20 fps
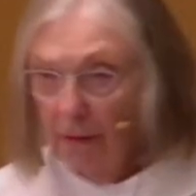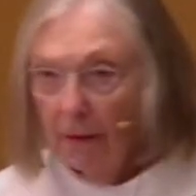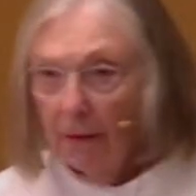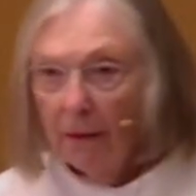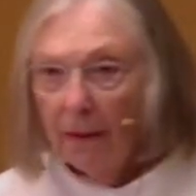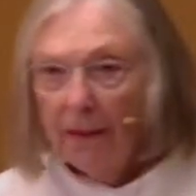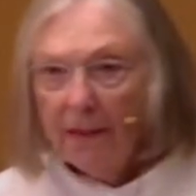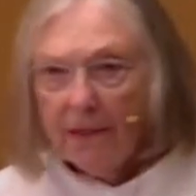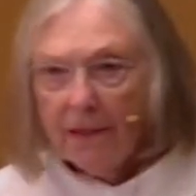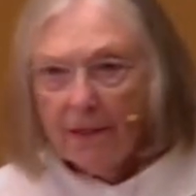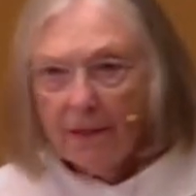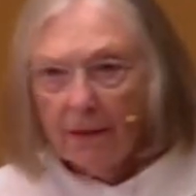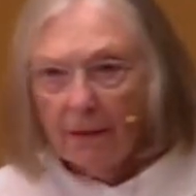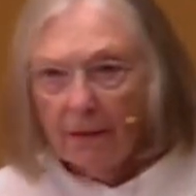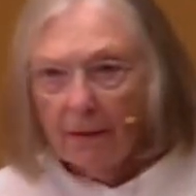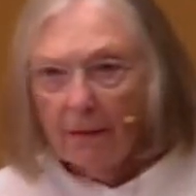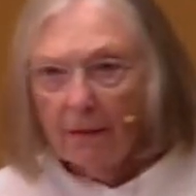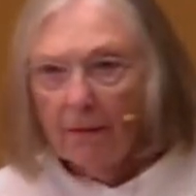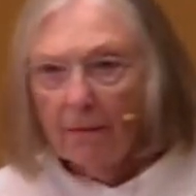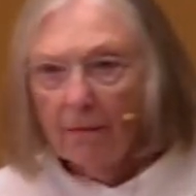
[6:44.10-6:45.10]
Listen
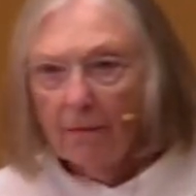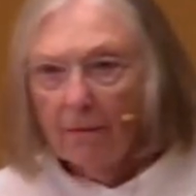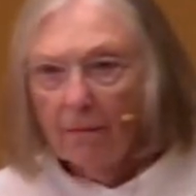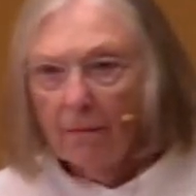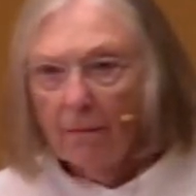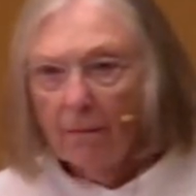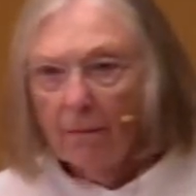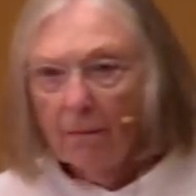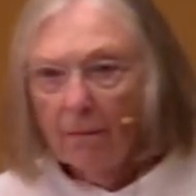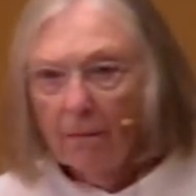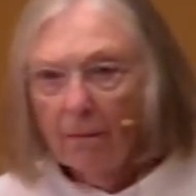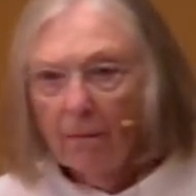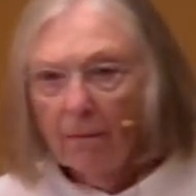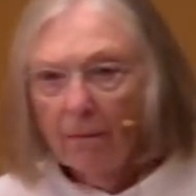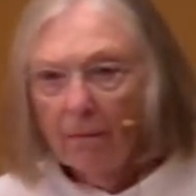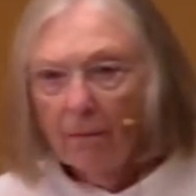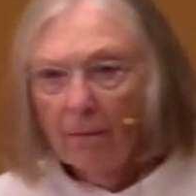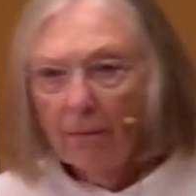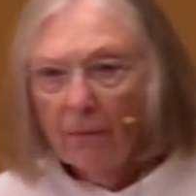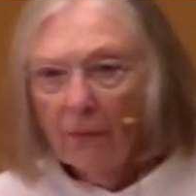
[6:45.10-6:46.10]

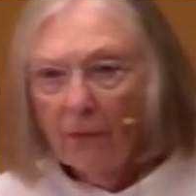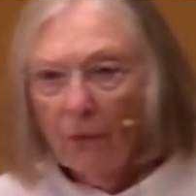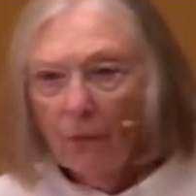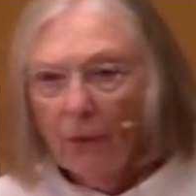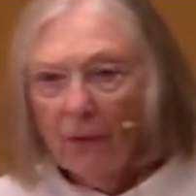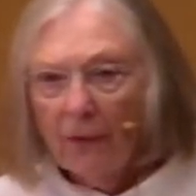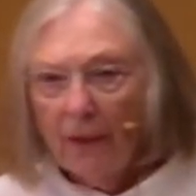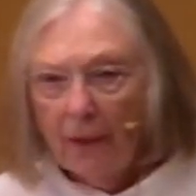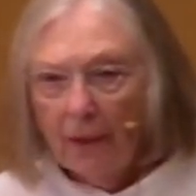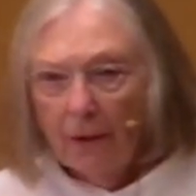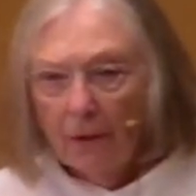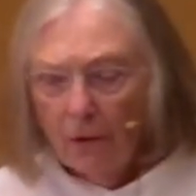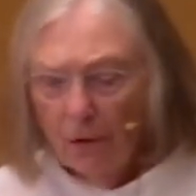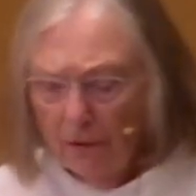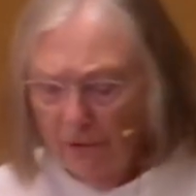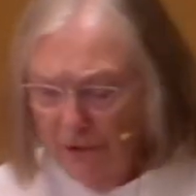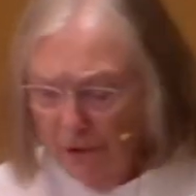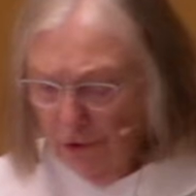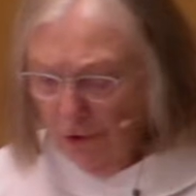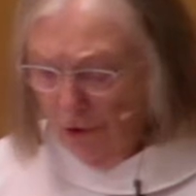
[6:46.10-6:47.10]
with the ear of your